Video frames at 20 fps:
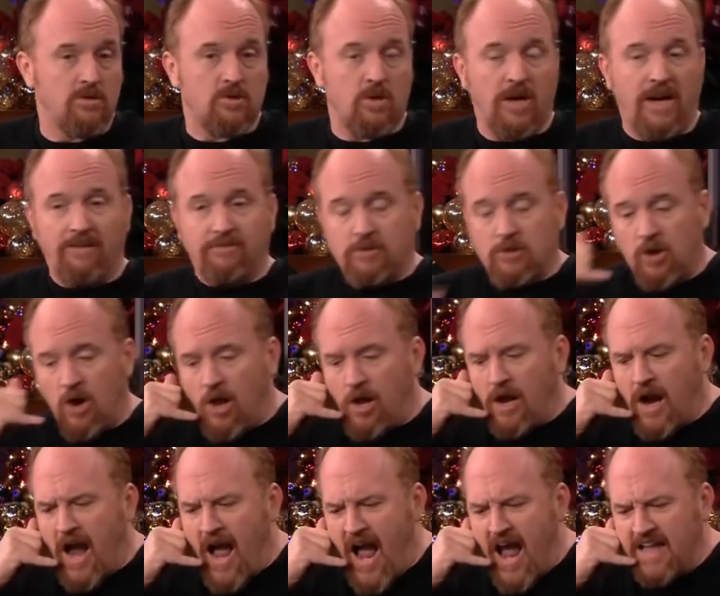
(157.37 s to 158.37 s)
So I'd have to
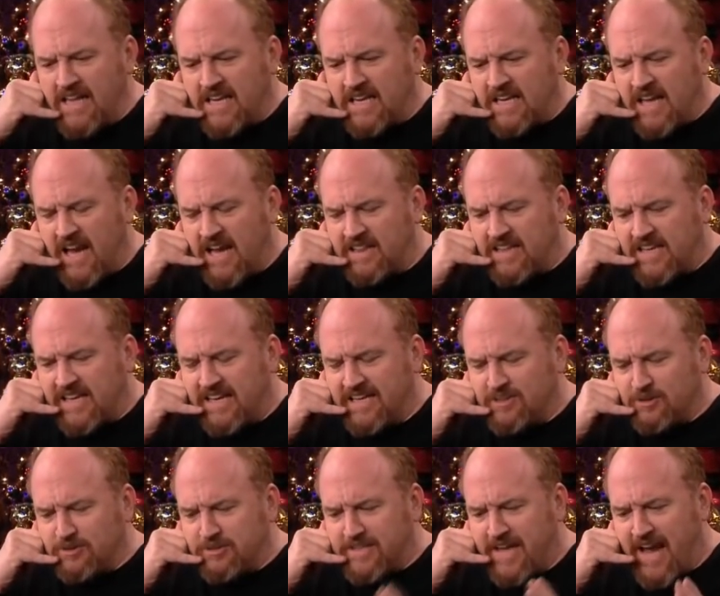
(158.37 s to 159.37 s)
call her, hi, the
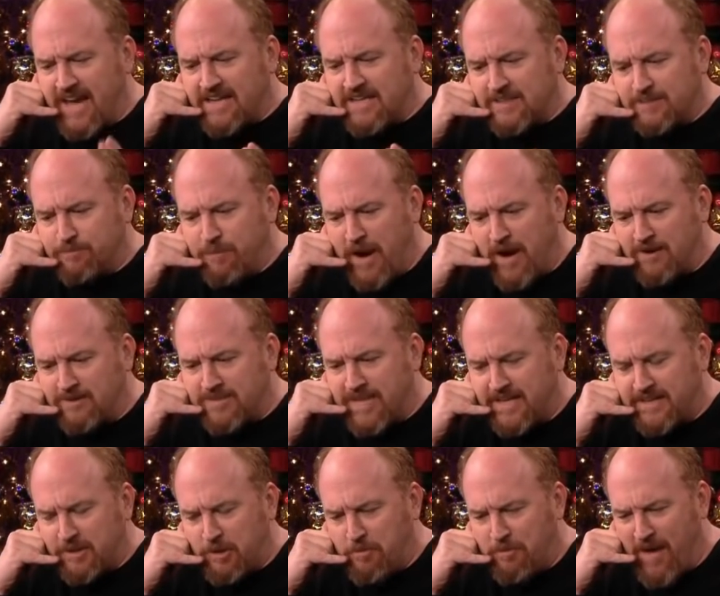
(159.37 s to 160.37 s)
kids are dead because bears
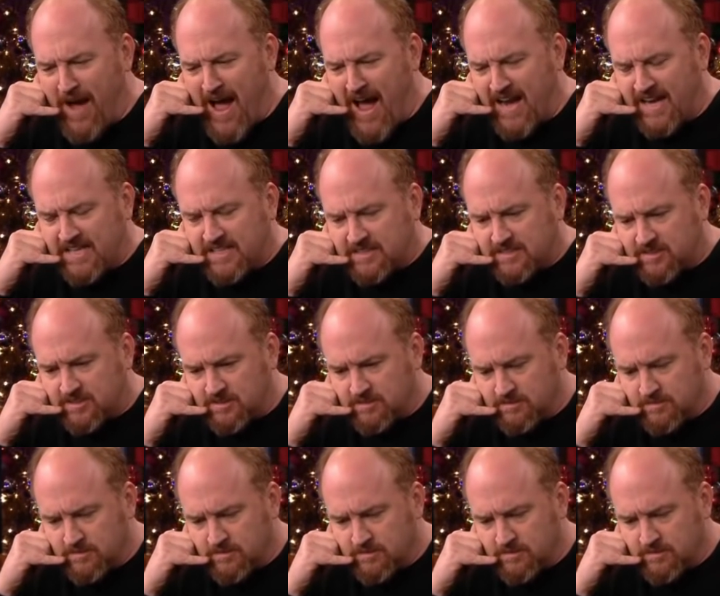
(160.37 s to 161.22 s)
ate their bodies.